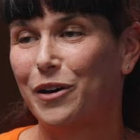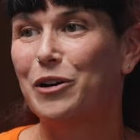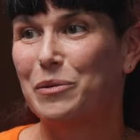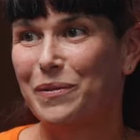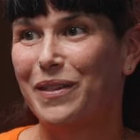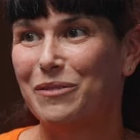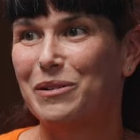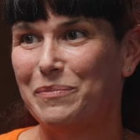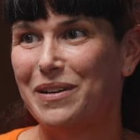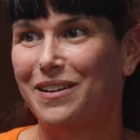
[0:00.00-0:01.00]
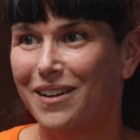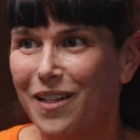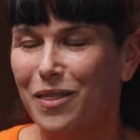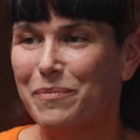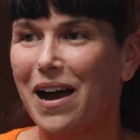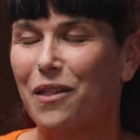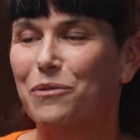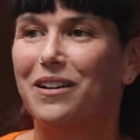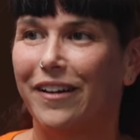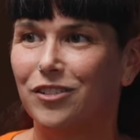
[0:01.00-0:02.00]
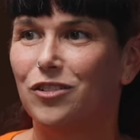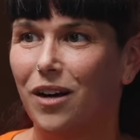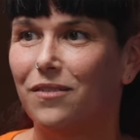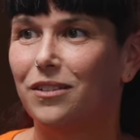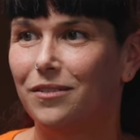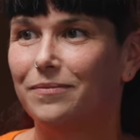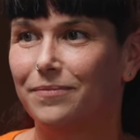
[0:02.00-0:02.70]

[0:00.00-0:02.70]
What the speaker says: hope. And that would be the path we'd like to travel.